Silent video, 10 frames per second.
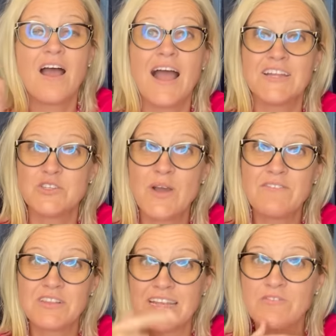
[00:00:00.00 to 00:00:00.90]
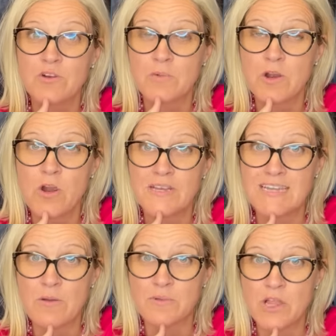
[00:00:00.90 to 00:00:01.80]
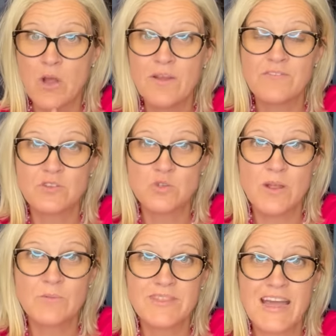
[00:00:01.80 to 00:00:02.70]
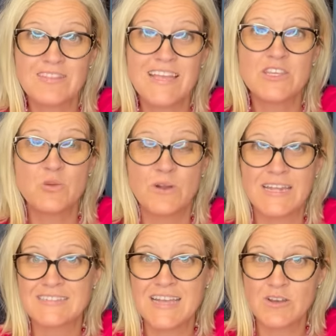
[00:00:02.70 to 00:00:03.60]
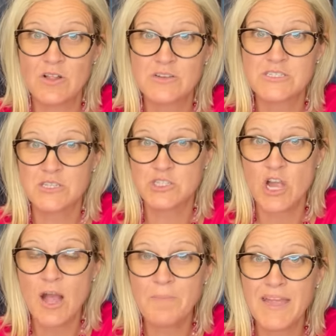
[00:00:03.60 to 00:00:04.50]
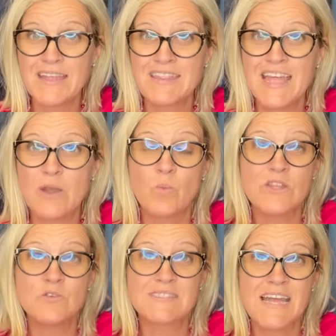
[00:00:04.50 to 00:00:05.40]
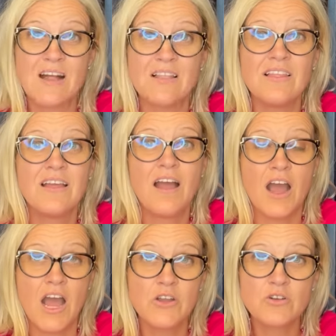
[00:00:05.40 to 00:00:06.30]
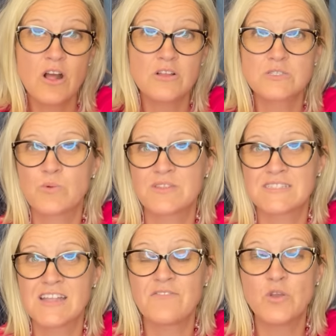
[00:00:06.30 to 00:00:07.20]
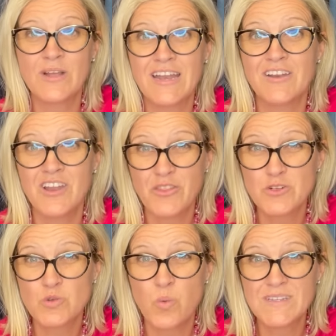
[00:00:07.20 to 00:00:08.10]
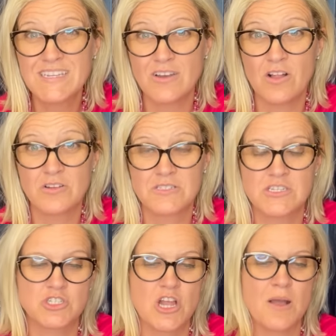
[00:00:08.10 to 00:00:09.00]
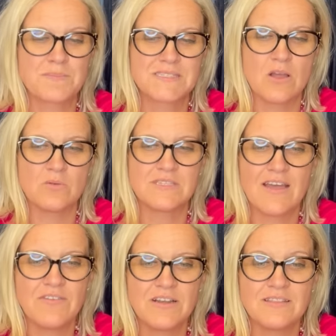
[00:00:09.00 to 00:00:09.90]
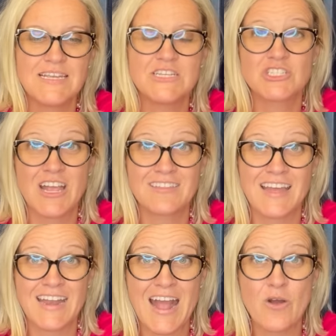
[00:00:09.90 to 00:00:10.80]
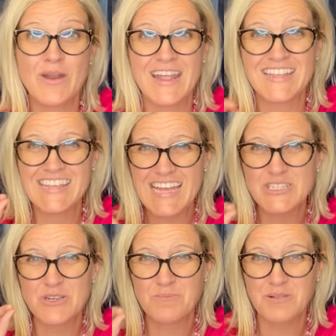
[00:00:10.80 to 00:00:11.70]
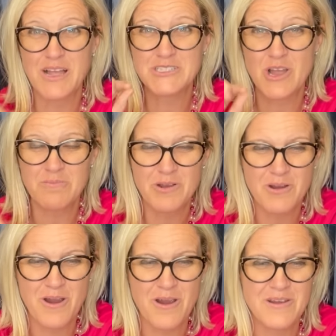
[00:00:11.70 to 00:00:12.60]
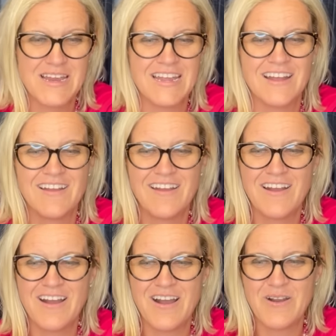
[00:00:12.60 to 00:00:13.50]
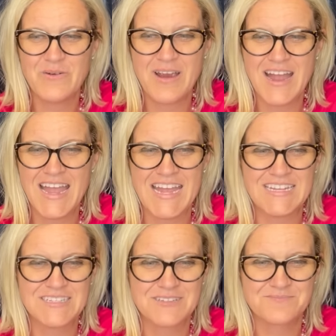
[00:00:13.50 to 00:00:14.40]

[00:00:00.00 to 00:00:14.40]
I do have a link for Mercari down below. If you join with that link, you will get $10 to shop. And then when you sell $100 worth of stuff, you'll get another $20 to shop. So definitely check that out and get your plush on Mercari. All right.